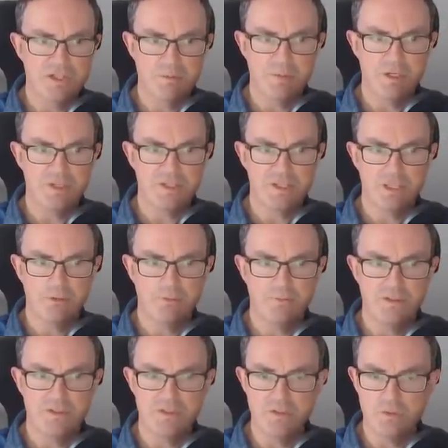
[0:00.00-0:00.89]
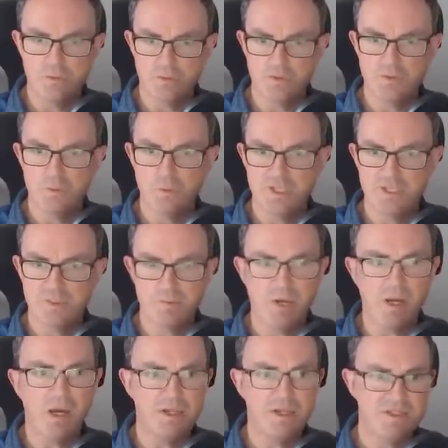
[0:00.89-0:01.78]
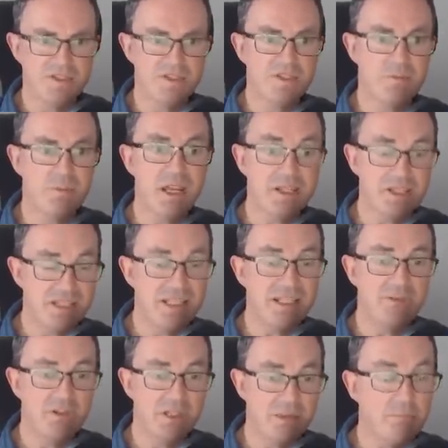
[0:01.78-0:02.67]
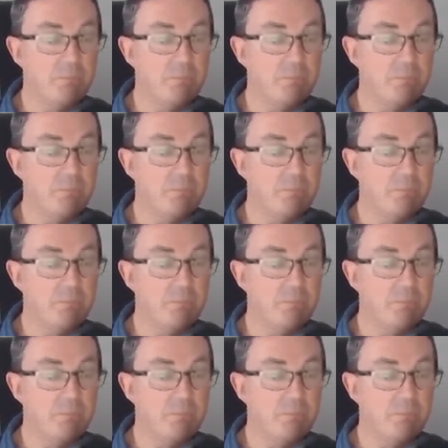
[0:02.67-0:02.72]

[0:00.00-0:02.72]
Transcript: myself it's not a whisper. I suspect even it